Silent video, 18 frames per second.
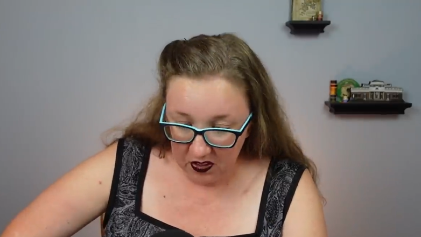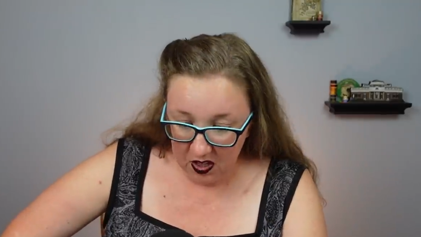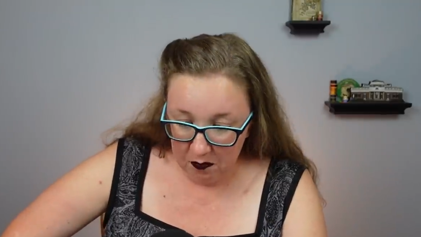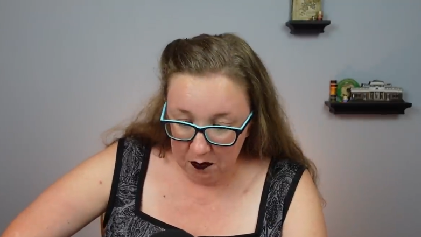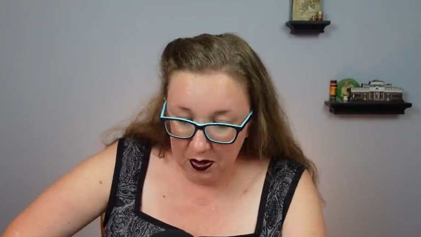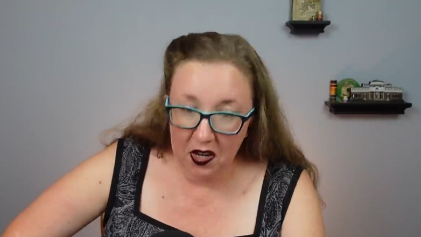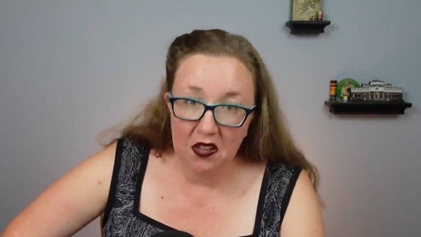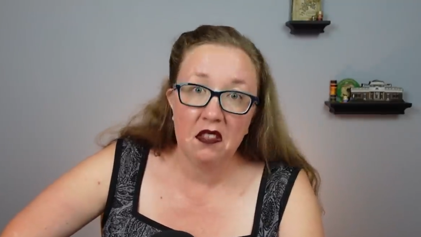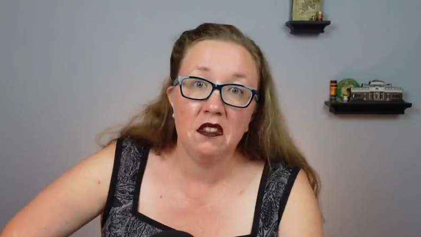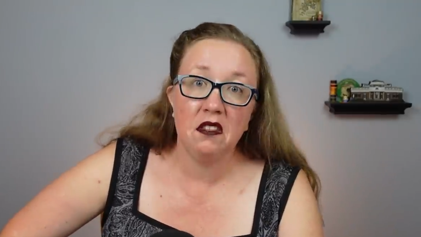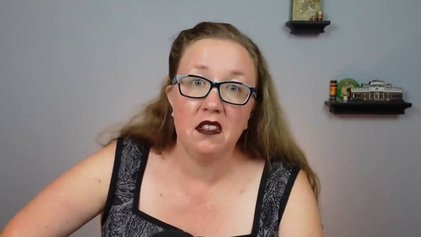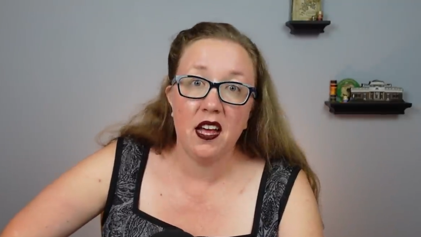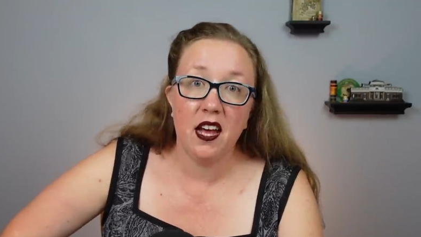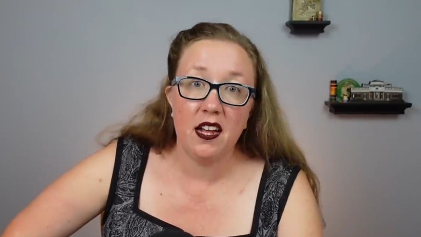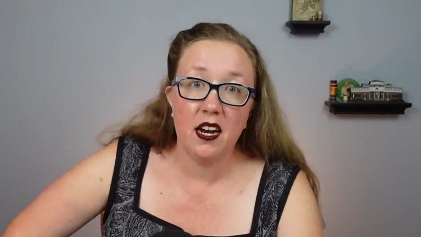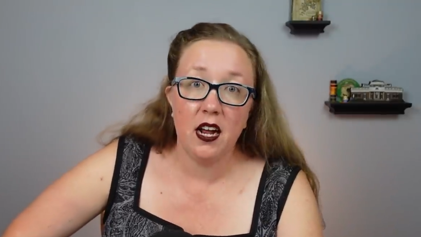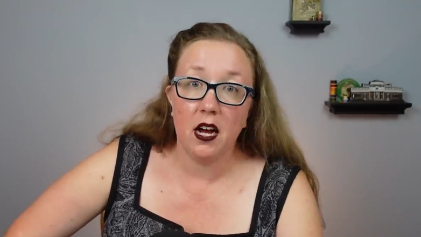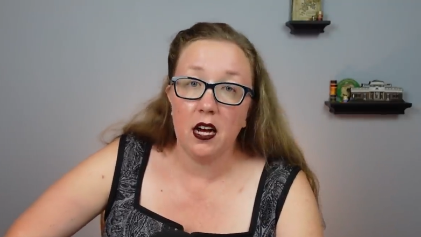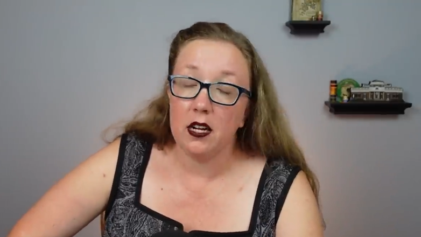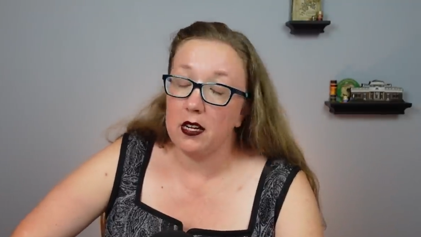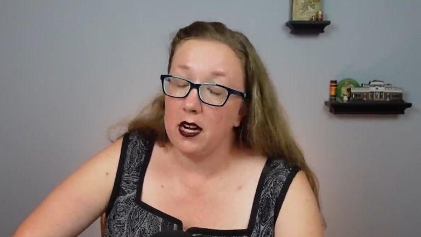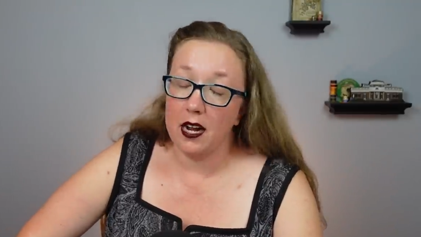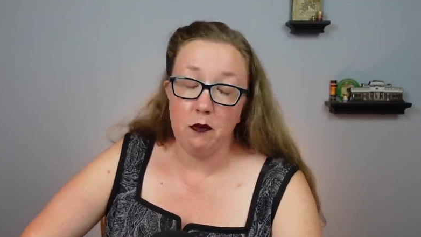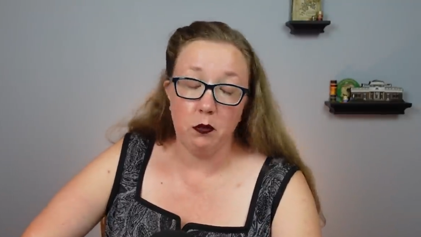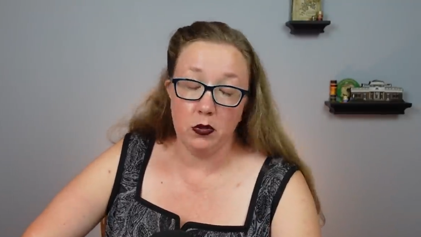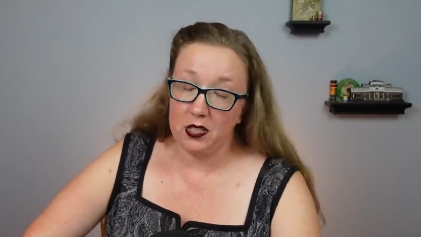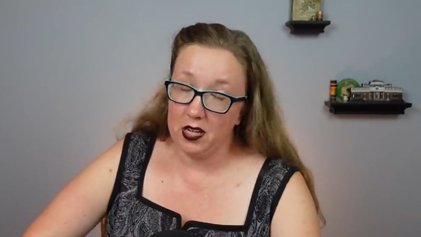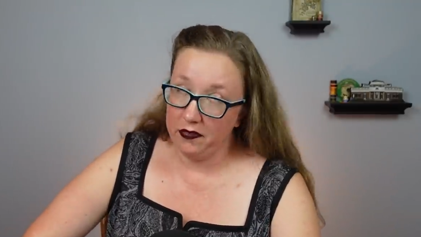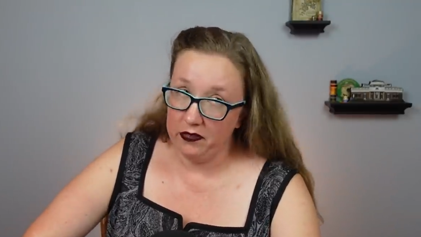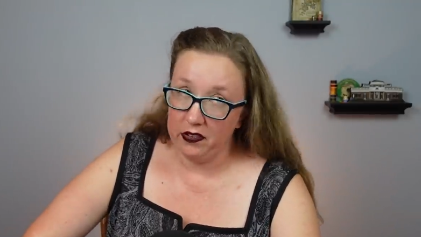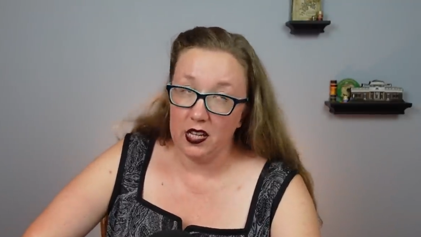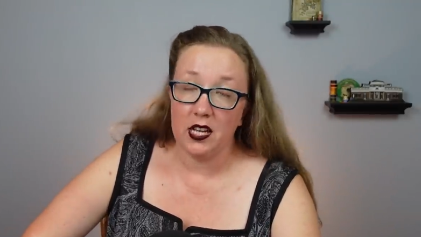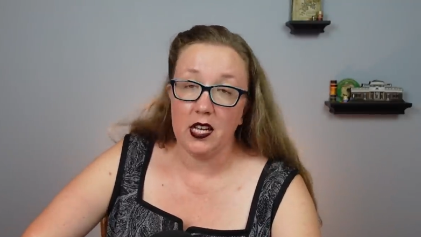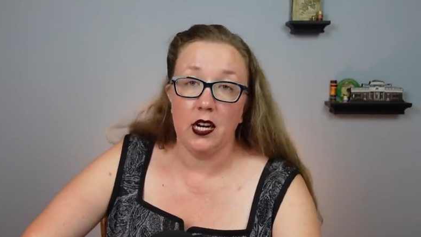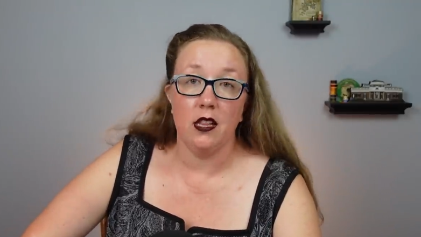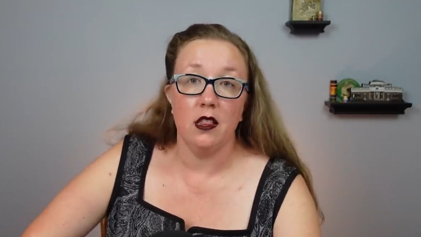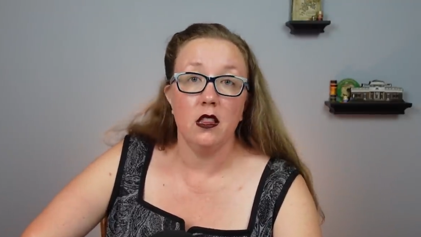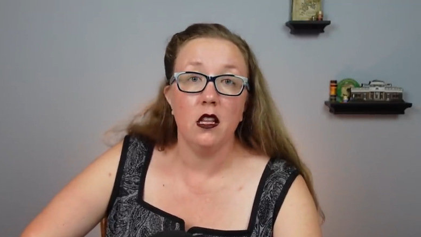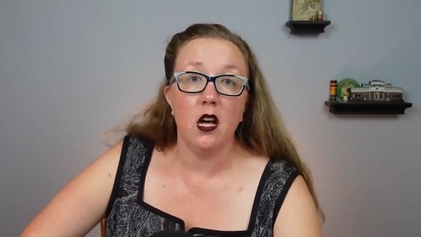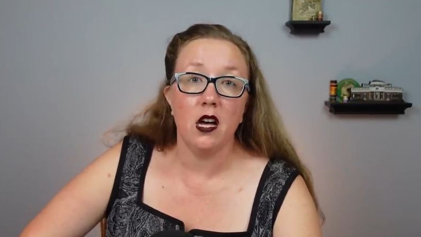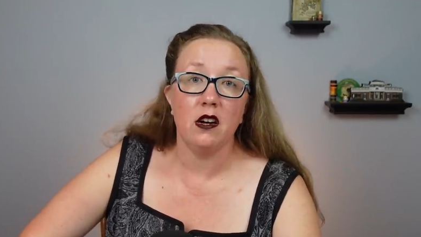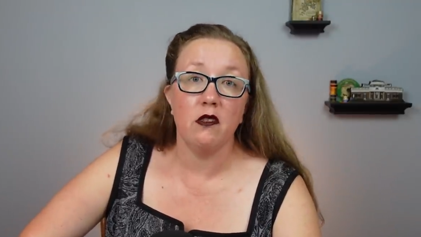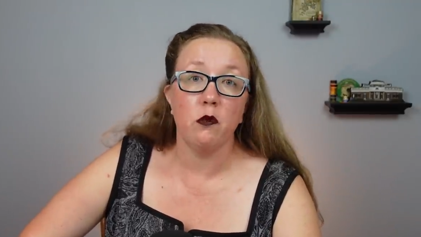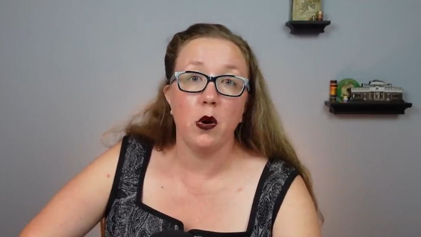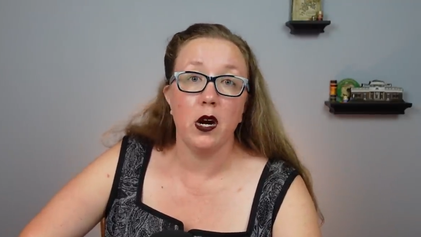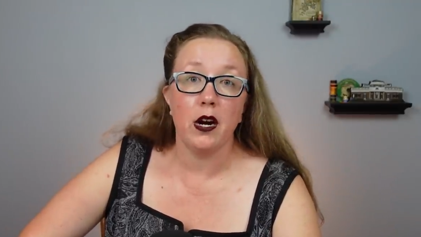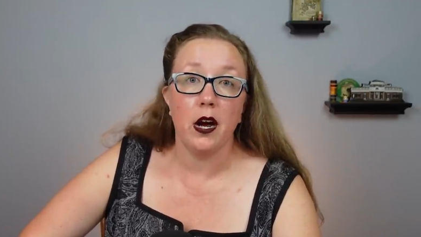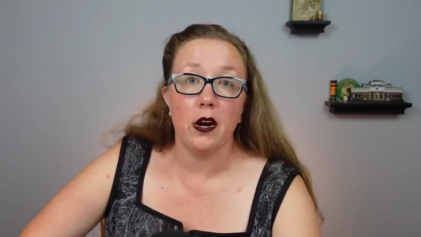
But other than that, uh, I will definitely get a lot of wear